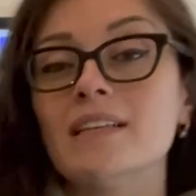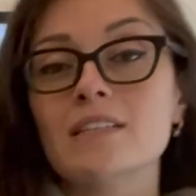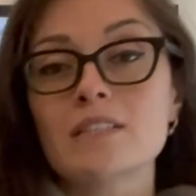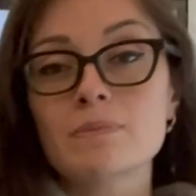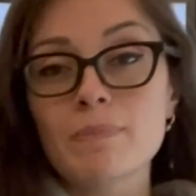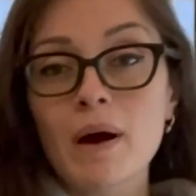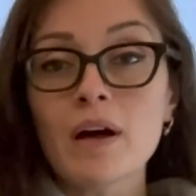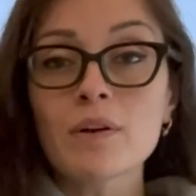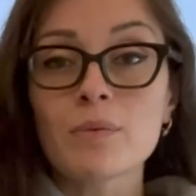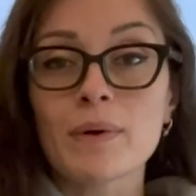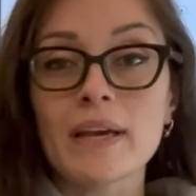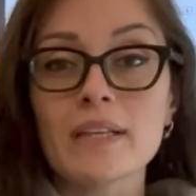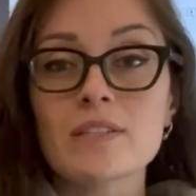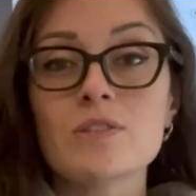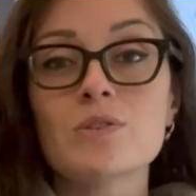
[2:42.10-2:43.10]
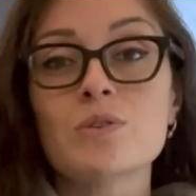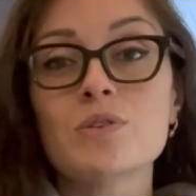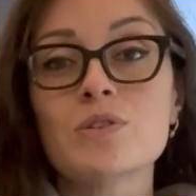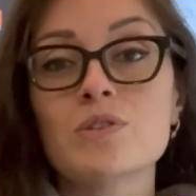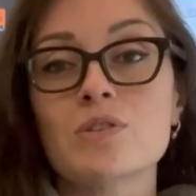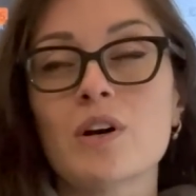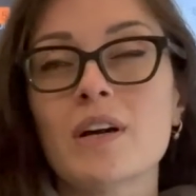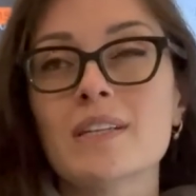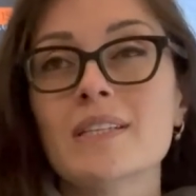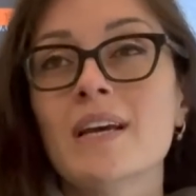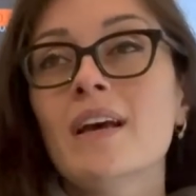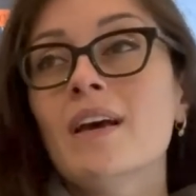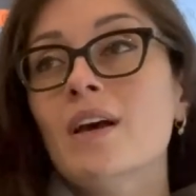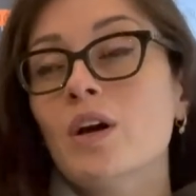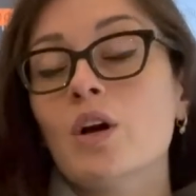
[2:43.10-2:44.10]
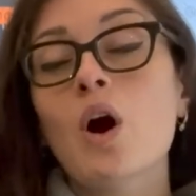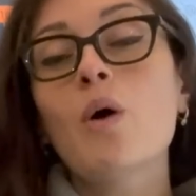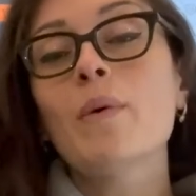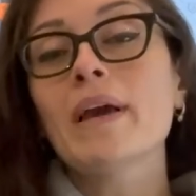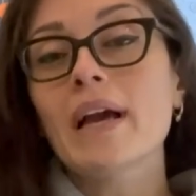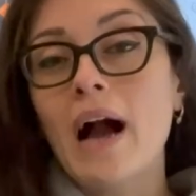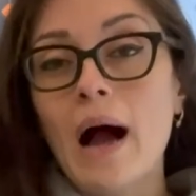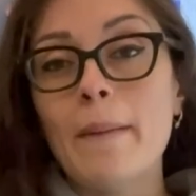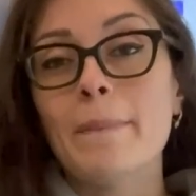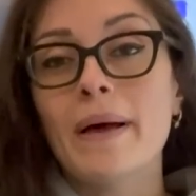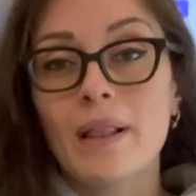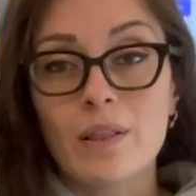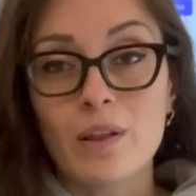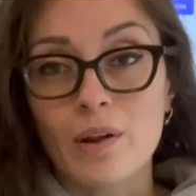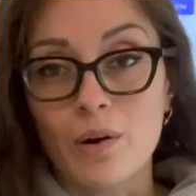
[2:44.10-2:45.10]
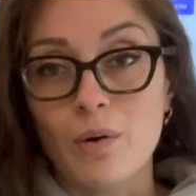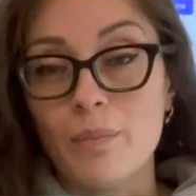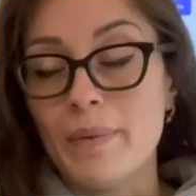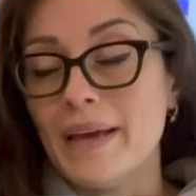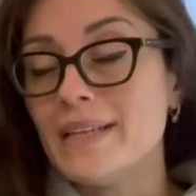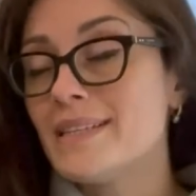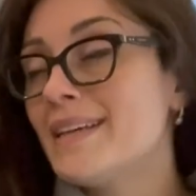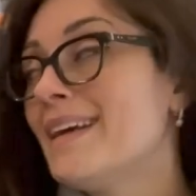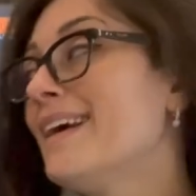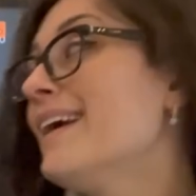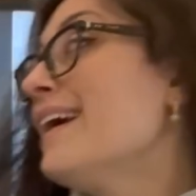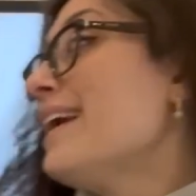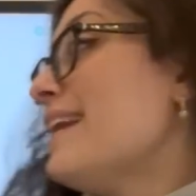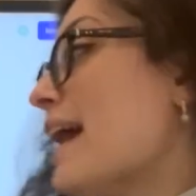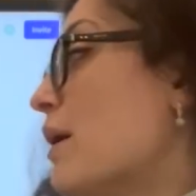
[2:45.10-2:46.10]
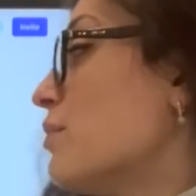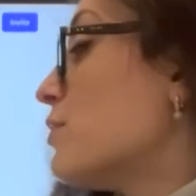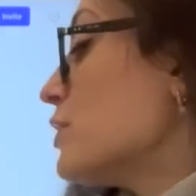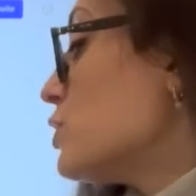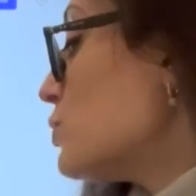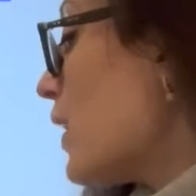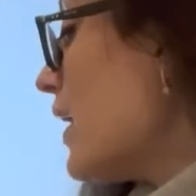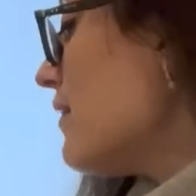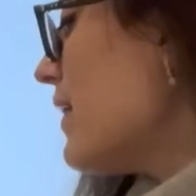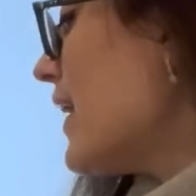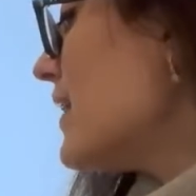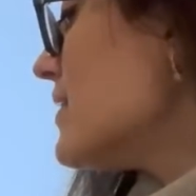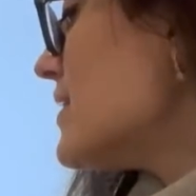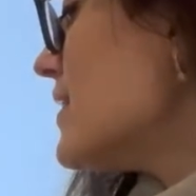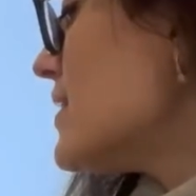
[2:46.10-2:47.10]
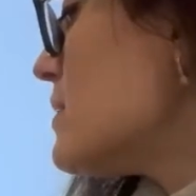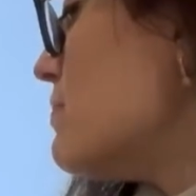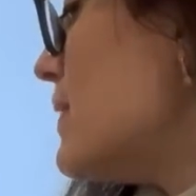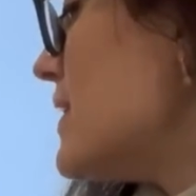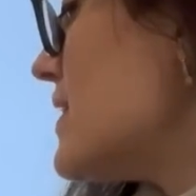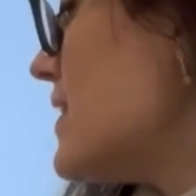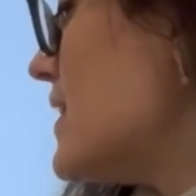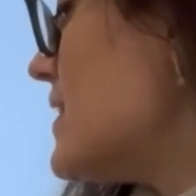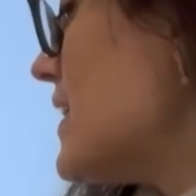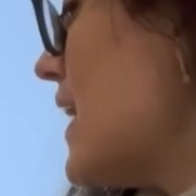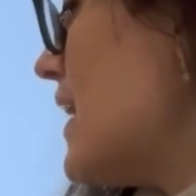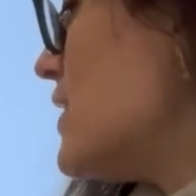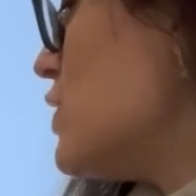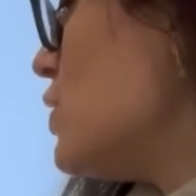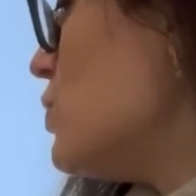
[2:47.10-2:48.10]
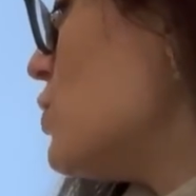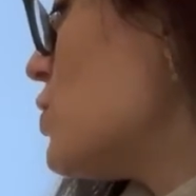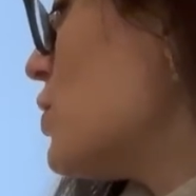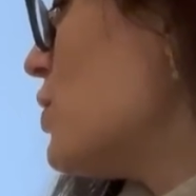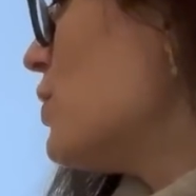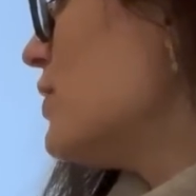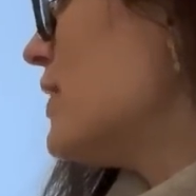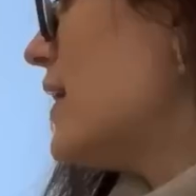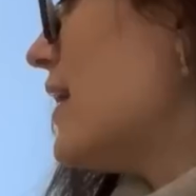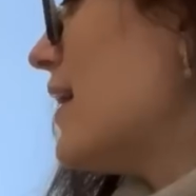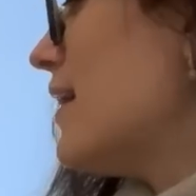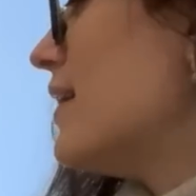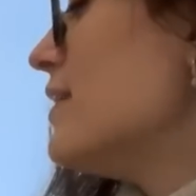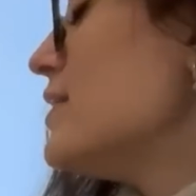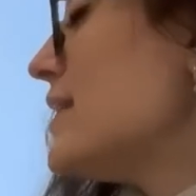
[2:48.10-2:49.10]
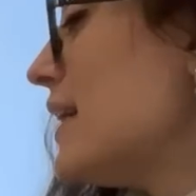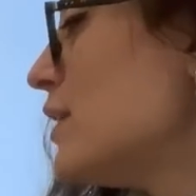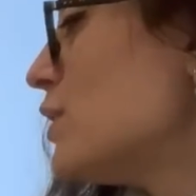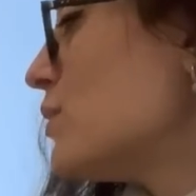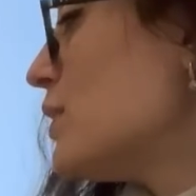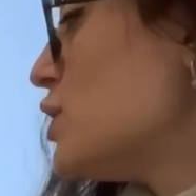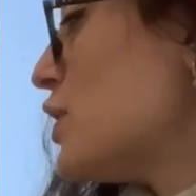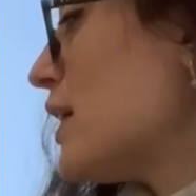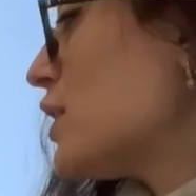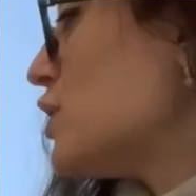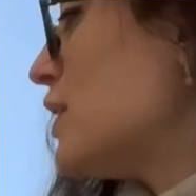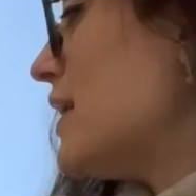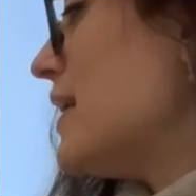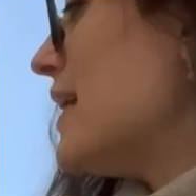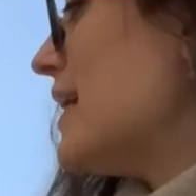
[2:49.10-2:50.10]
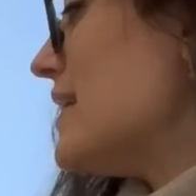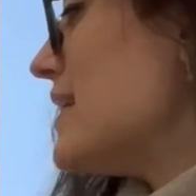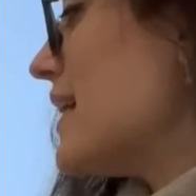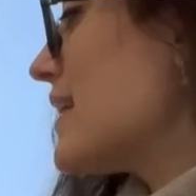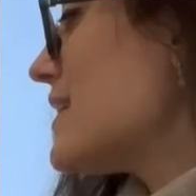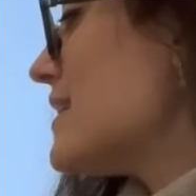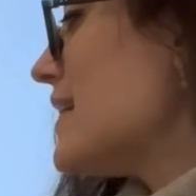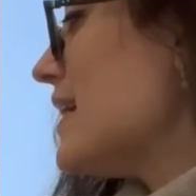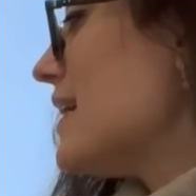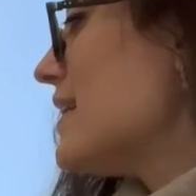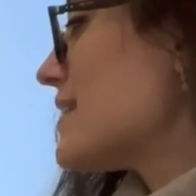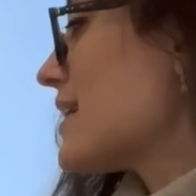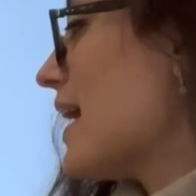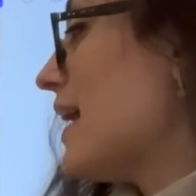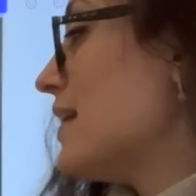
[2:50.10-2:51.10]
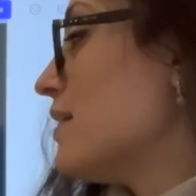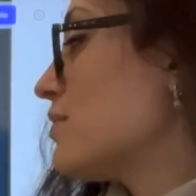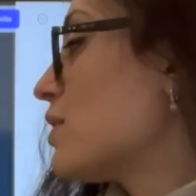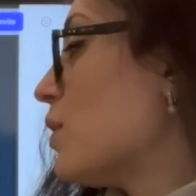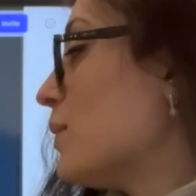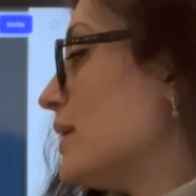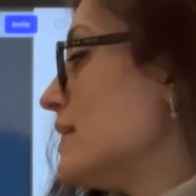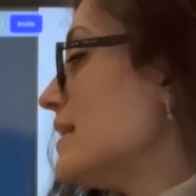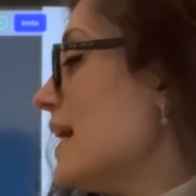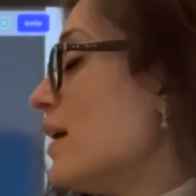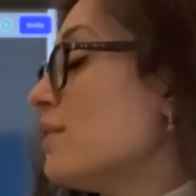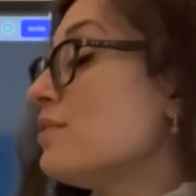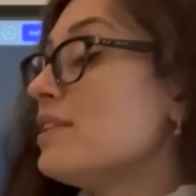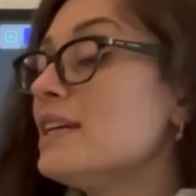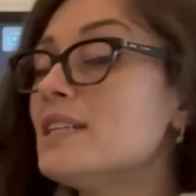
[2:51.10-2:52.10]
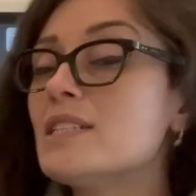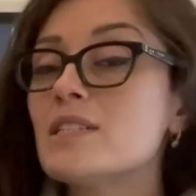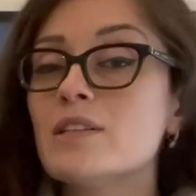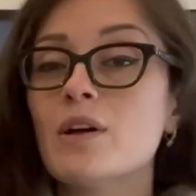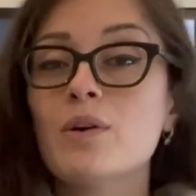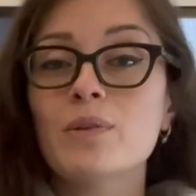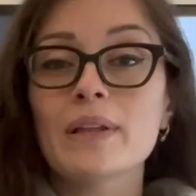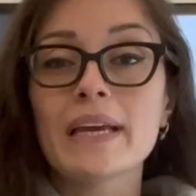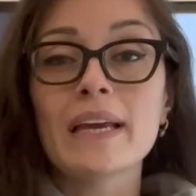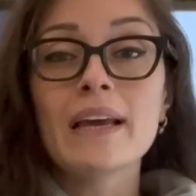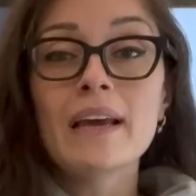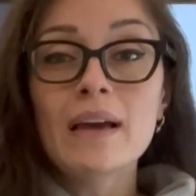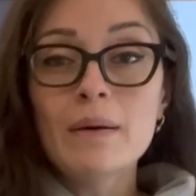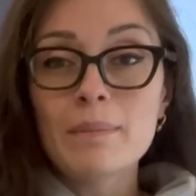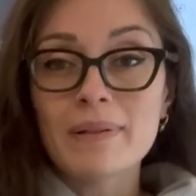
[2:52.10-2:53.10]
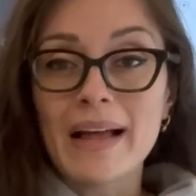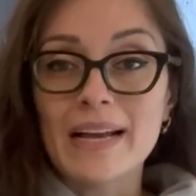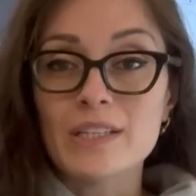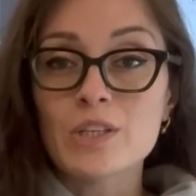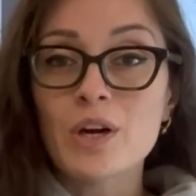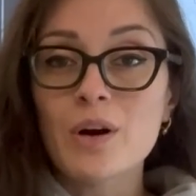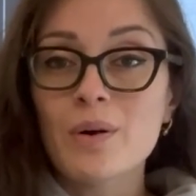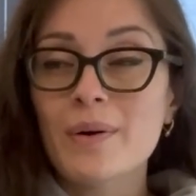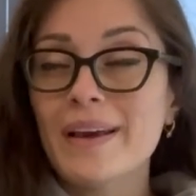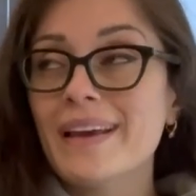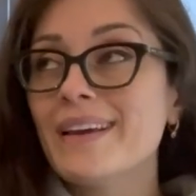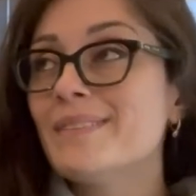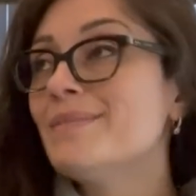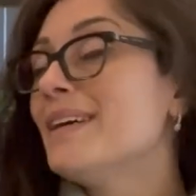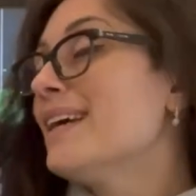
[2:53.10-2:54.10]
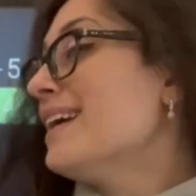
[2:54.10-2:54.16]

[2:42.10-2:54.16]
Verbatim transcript: the spot rates to start going up a little bit. Now for dry vans, it's business as usual. The tender rejection index is kind of going down very slowly, plateauing